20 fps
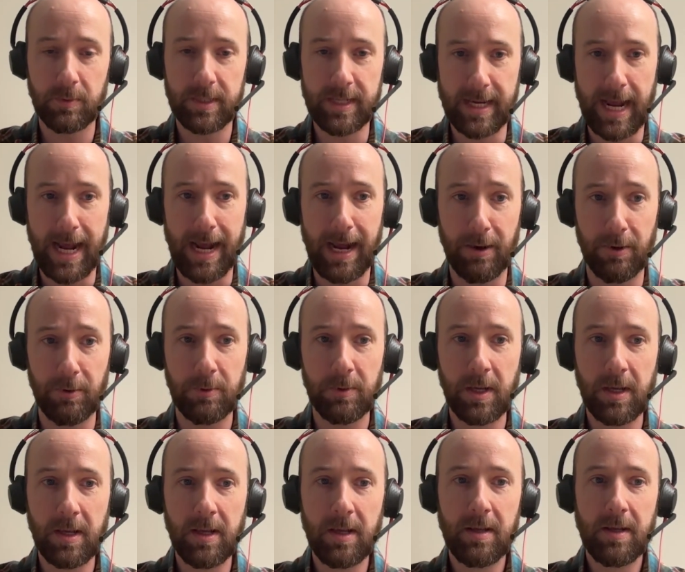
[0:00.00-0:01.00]
now
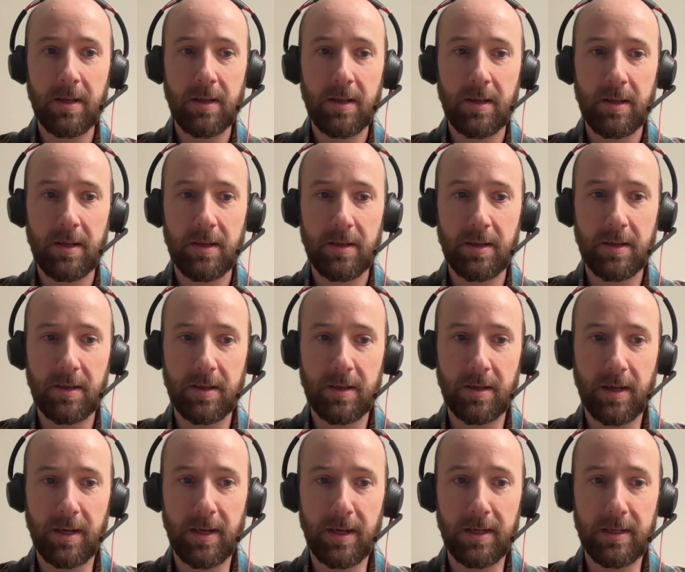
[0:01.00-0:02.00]

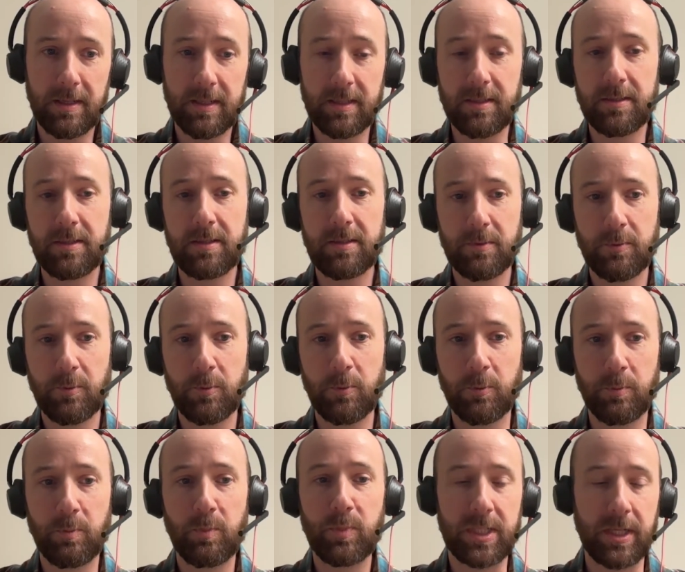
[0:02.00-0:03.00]
is
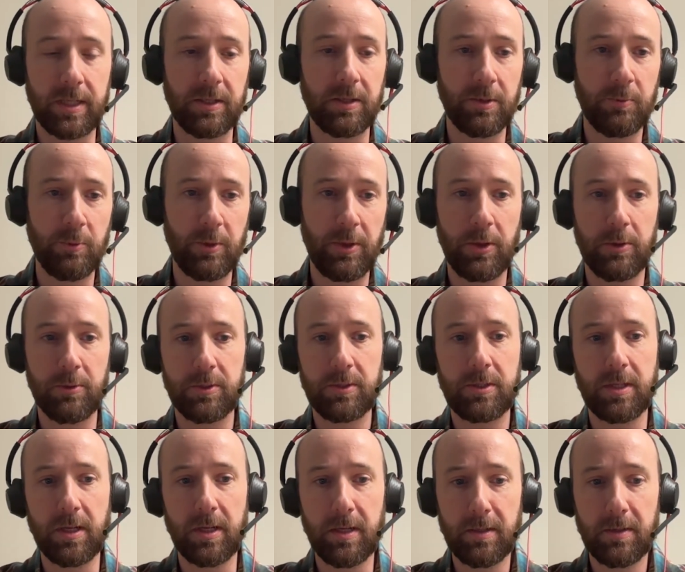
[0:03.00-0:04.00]
particularly with
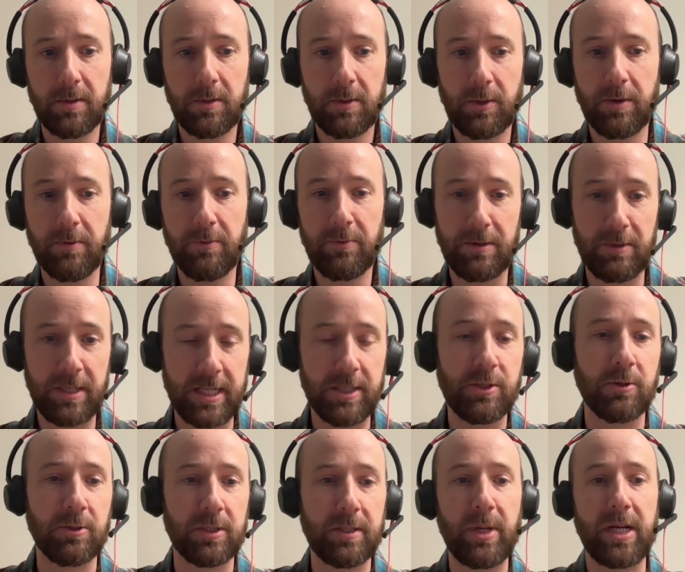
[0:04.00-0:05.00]
those the
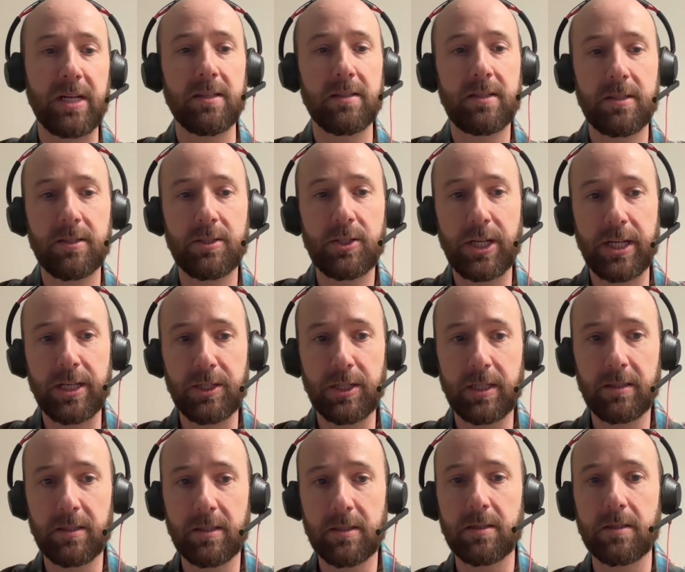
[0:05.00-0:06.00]
foundational dependencies
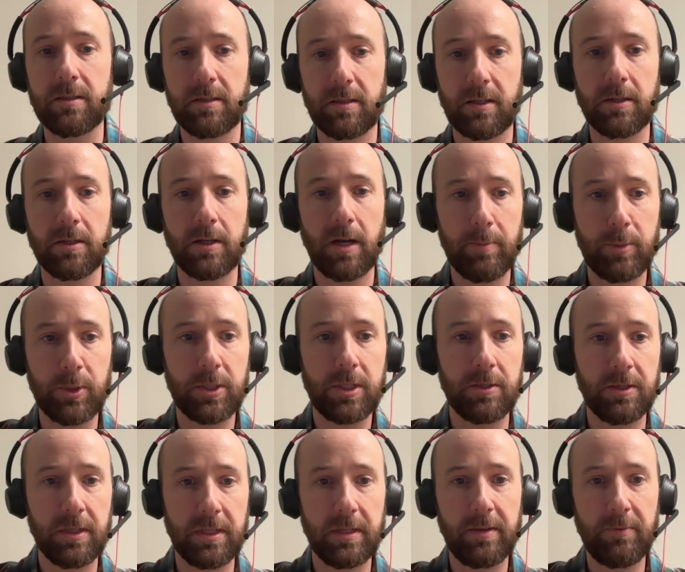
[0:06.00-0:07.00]
changing. This is a good
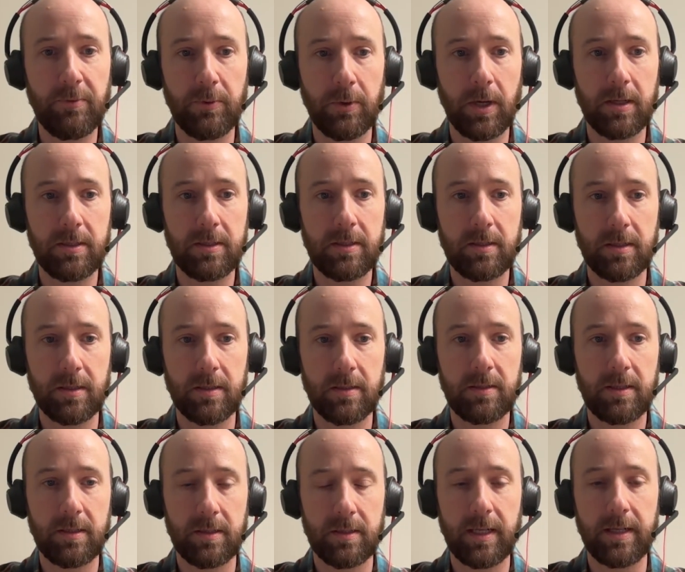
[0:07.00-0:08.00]
opportunity for us to
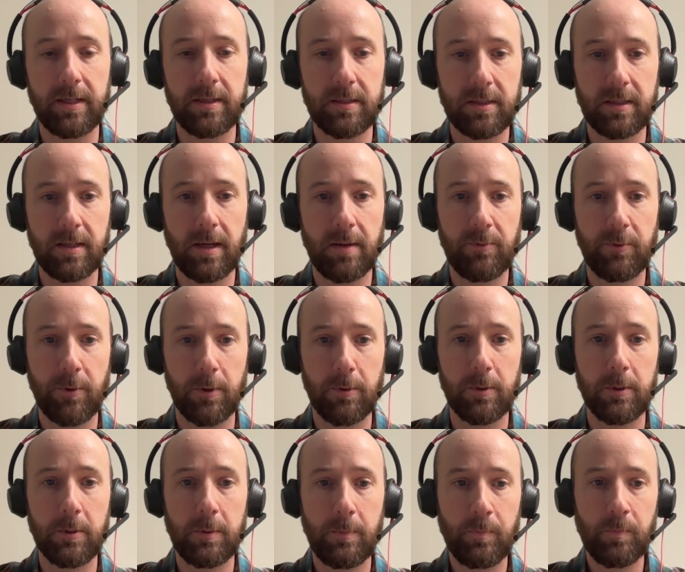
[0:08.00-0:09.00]
take a step
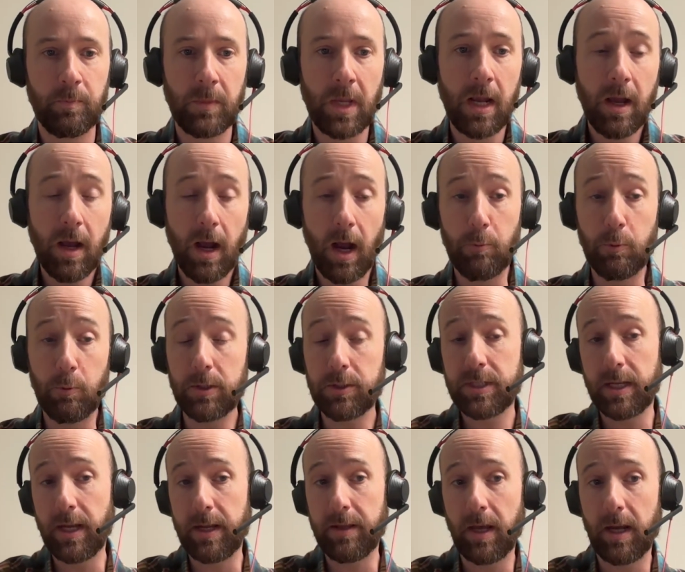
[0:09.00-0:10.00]
forward. I will
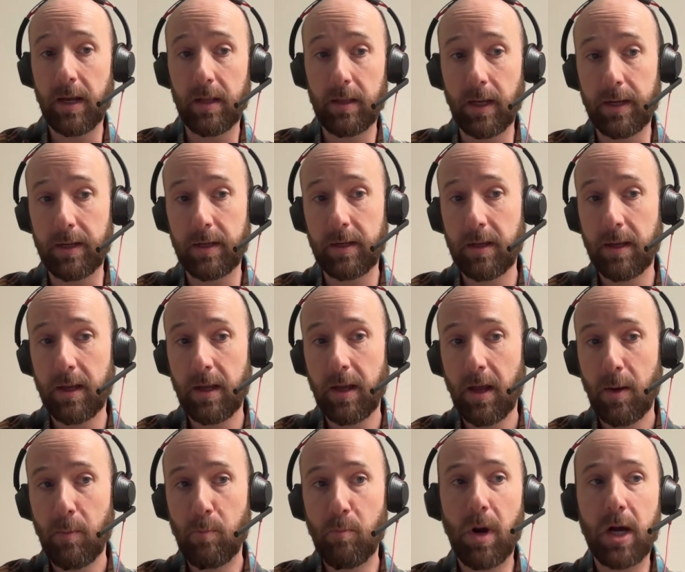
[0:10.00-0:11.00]
say that like
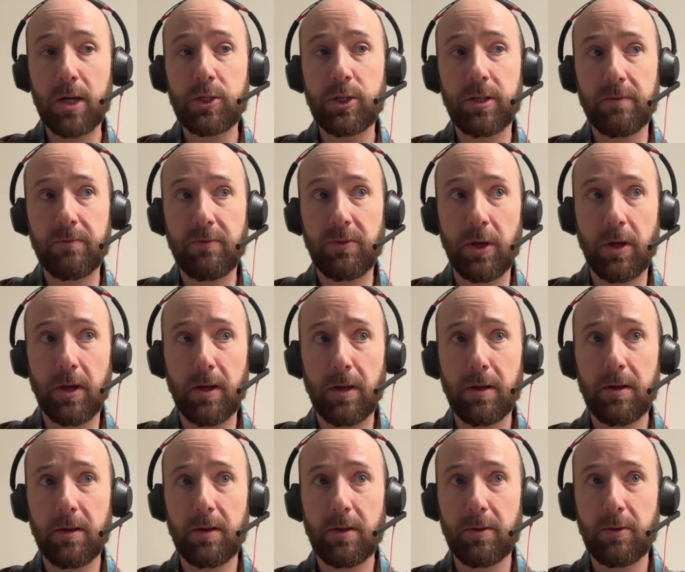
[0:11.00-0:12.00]
much of the